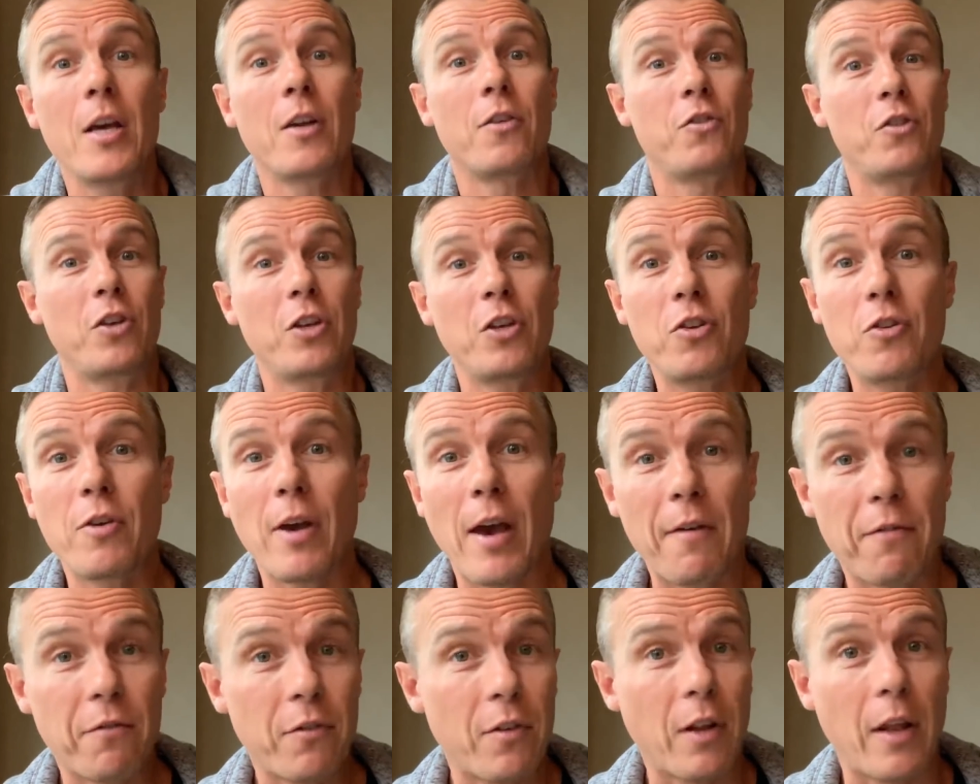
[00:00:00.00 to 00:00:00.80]
Did you
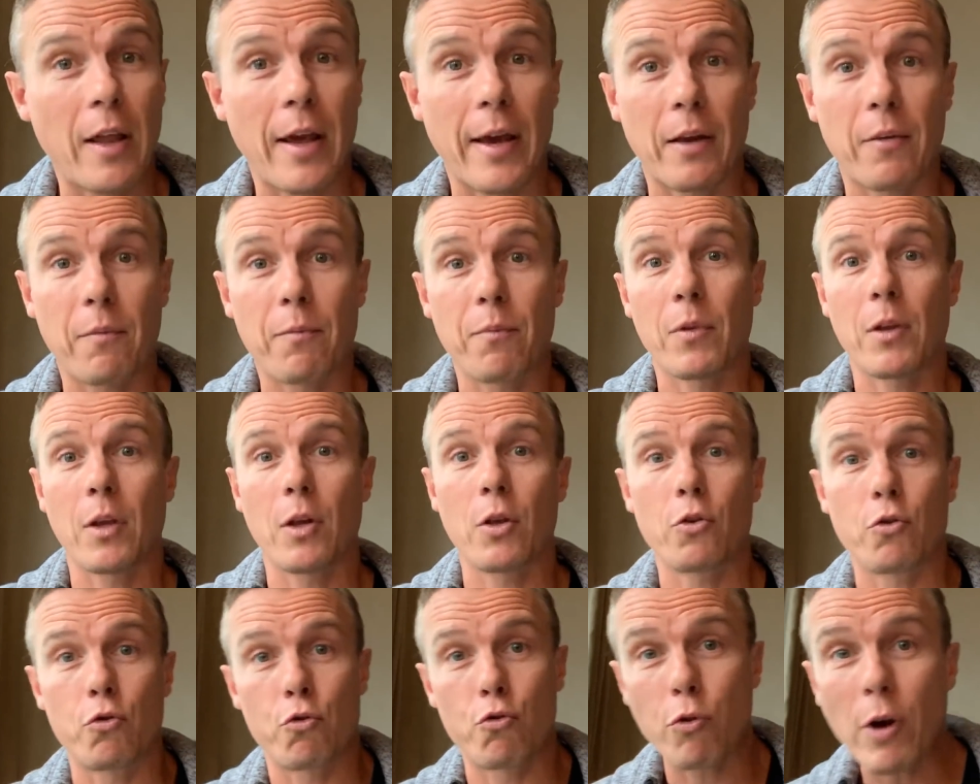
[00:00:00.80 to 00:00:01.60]
have to
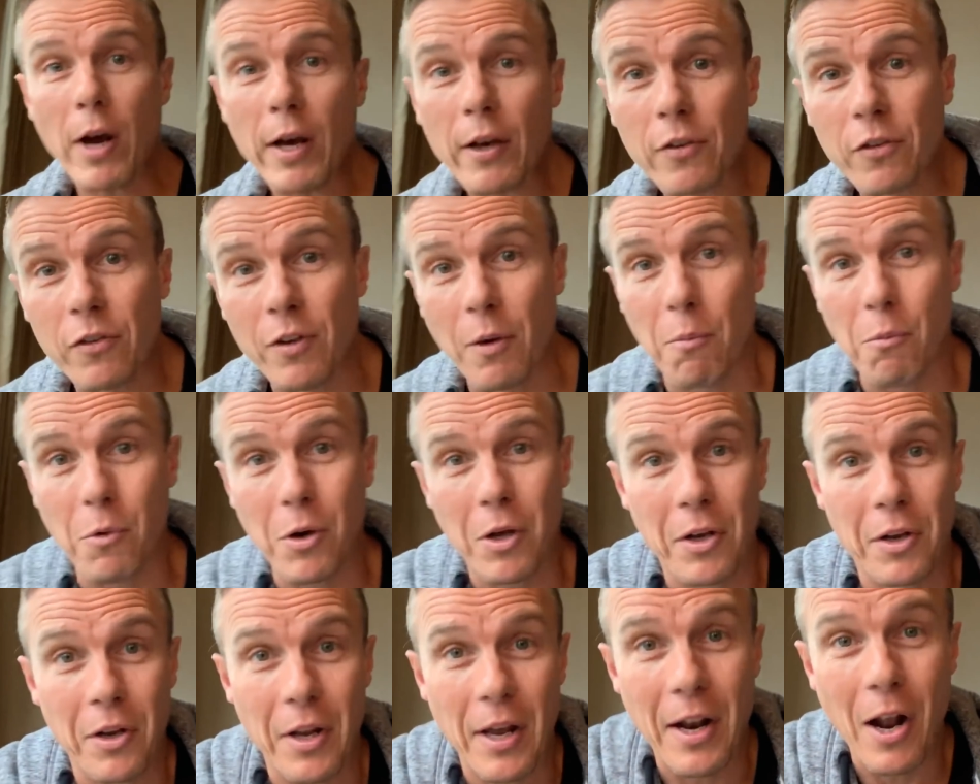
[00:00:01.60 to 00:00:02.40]
drug
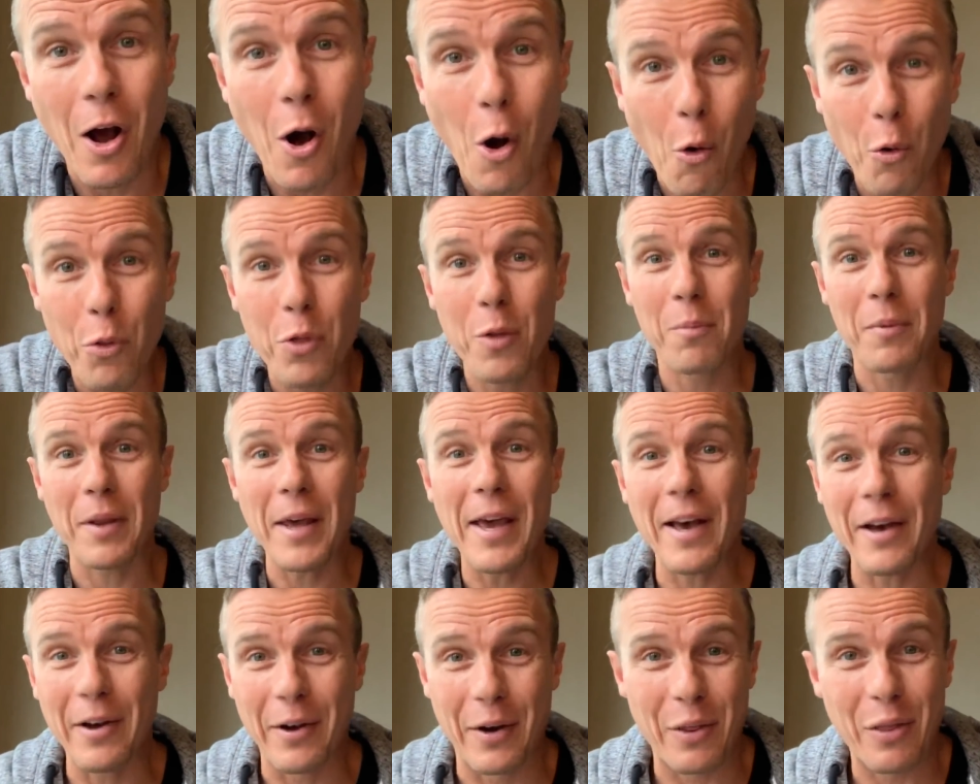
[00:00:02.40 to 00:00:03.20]
someone and hold them
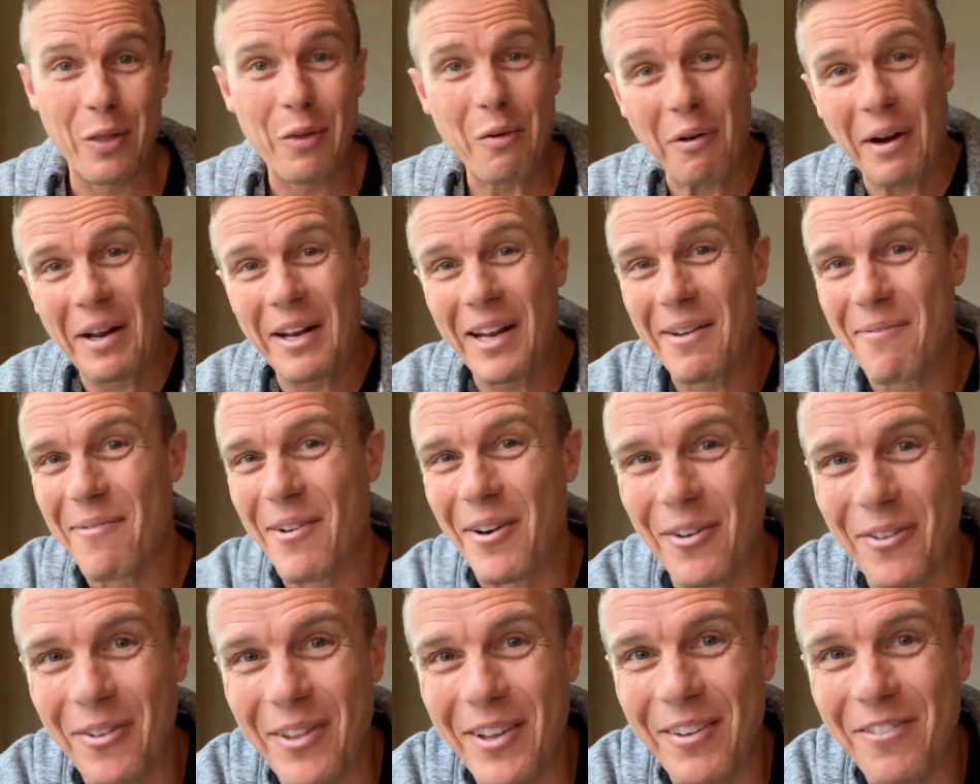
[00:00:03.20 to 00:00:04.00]
down and 3D
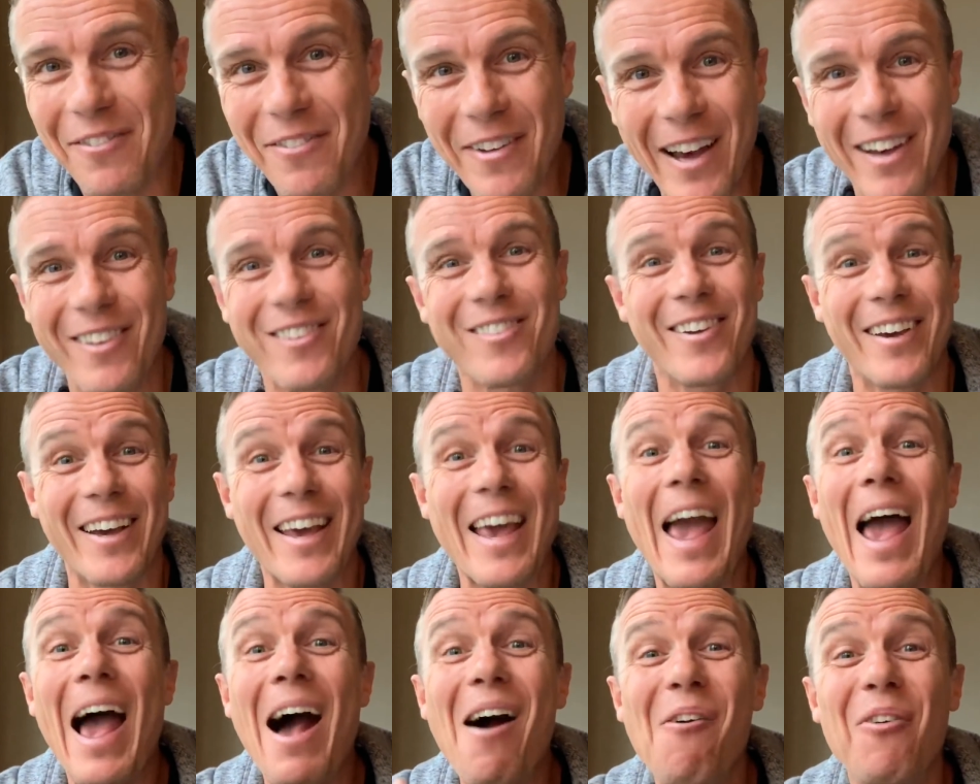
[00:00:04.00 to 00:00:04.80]
model their face?
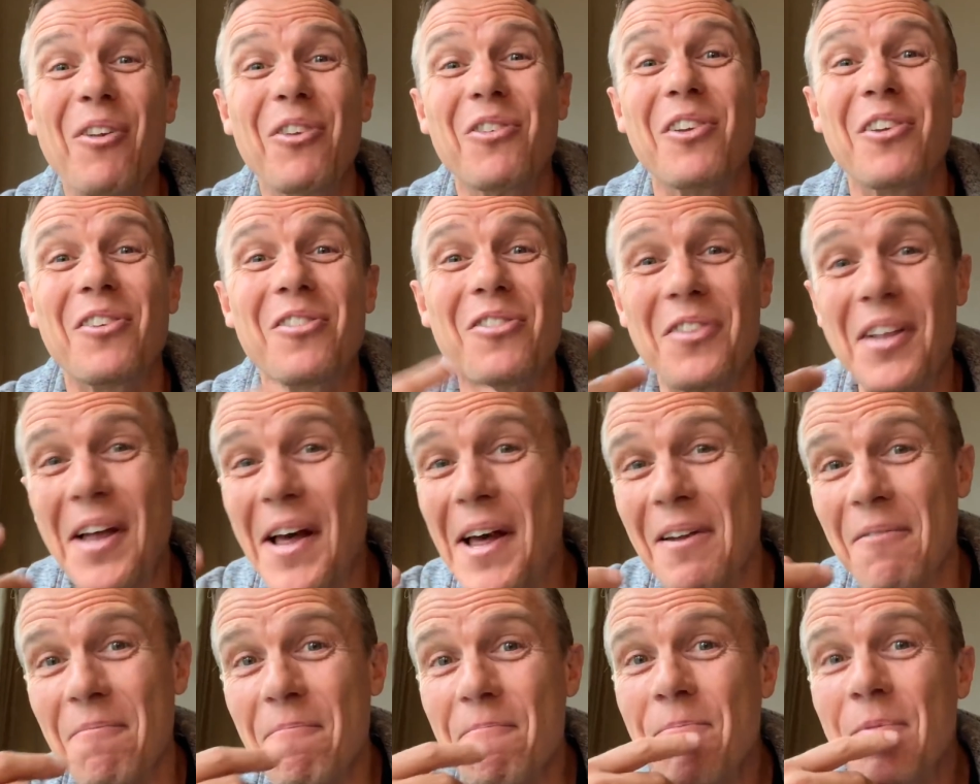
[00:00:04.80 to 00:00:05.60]
How is this
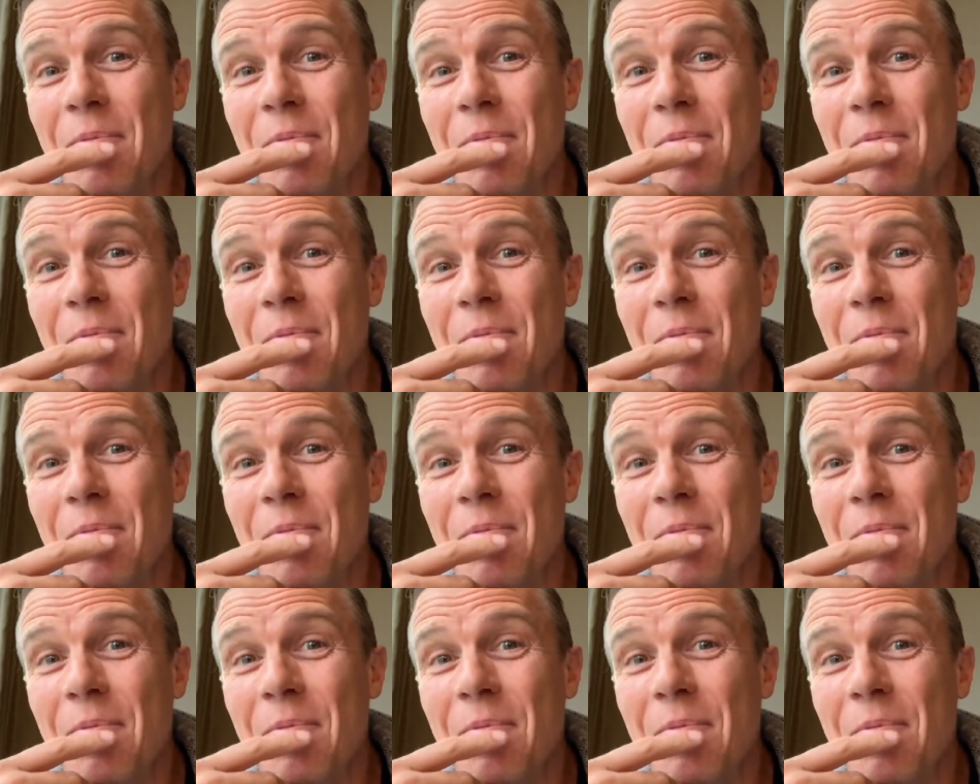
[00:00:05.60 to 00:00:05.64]
done?